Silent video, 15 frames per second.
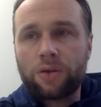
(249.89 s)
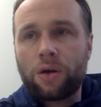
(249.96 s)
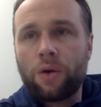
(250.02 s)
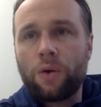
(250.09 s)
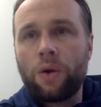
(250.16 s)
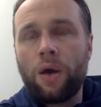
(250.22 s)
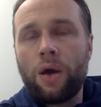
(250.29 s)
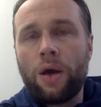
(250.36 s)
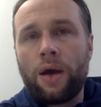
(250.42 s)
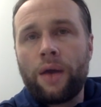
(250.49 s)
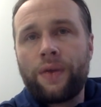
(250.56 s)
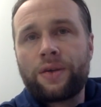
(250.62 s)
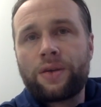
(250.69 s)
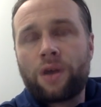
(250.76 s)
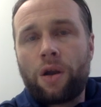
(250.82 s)
So
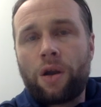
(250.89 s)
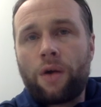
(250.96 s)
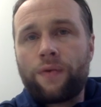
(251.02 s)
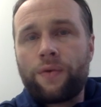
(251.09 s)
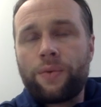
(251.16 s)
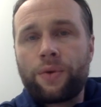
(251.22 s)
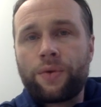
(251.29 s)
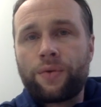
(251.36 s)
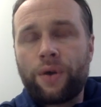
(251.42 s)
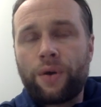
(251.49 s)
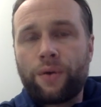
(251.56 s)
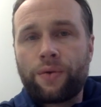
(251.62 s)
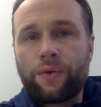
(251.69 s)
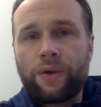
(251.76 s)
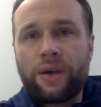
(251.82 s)
there's a lot from the
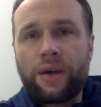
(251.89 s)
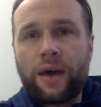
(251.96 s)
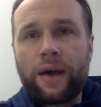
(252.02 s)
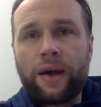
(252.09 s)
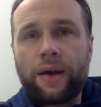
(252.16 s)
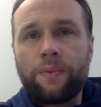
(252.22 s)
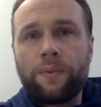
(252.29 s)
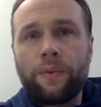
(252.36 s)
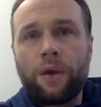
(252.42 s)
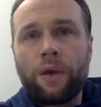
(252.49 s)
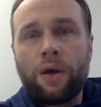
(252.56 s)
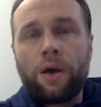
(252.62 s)
3-on-3 game